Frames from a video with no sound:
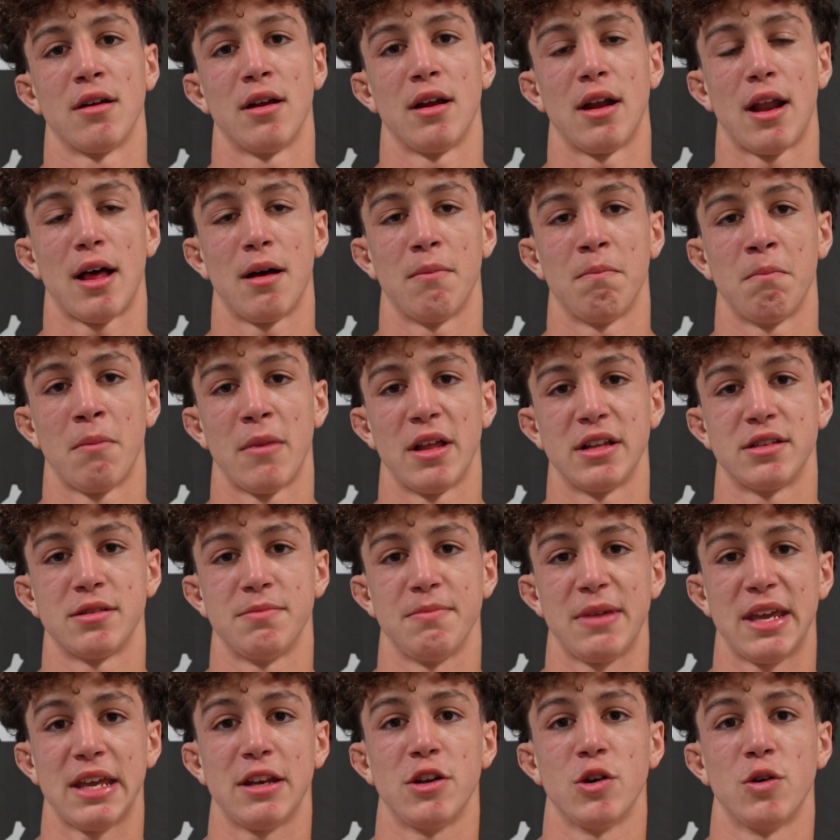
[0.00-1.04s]
and it's
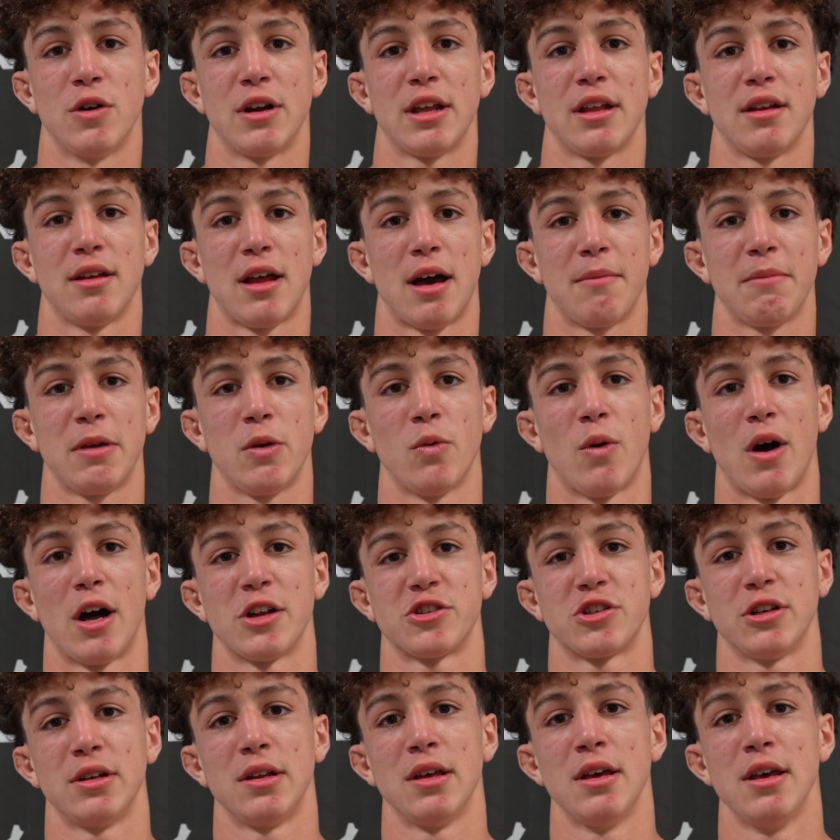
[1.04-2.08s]
me doing it, not me
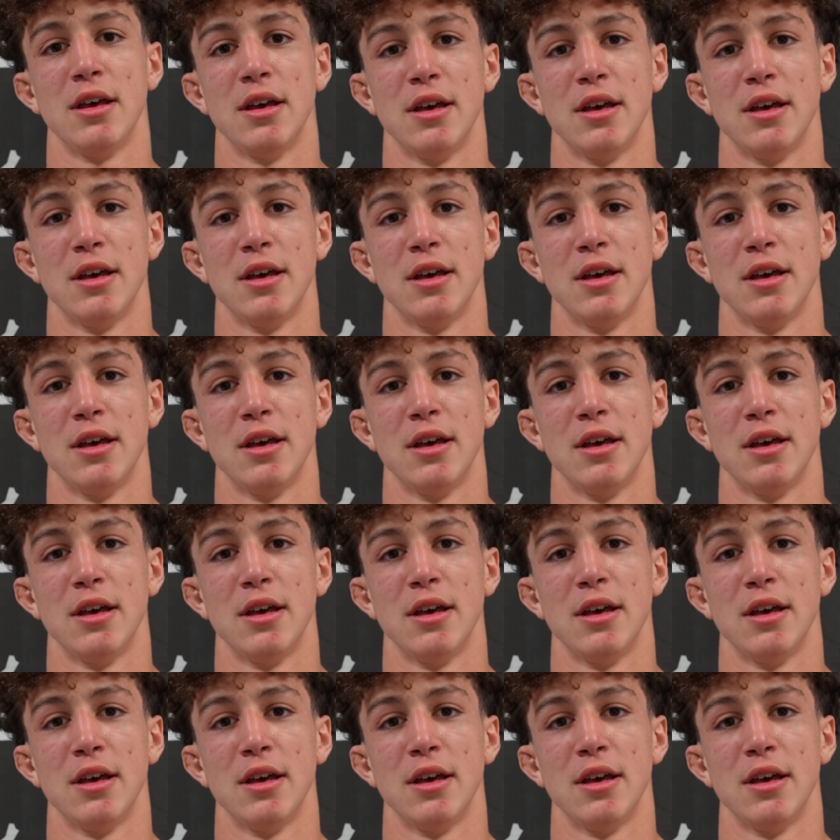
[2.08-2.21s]
watching.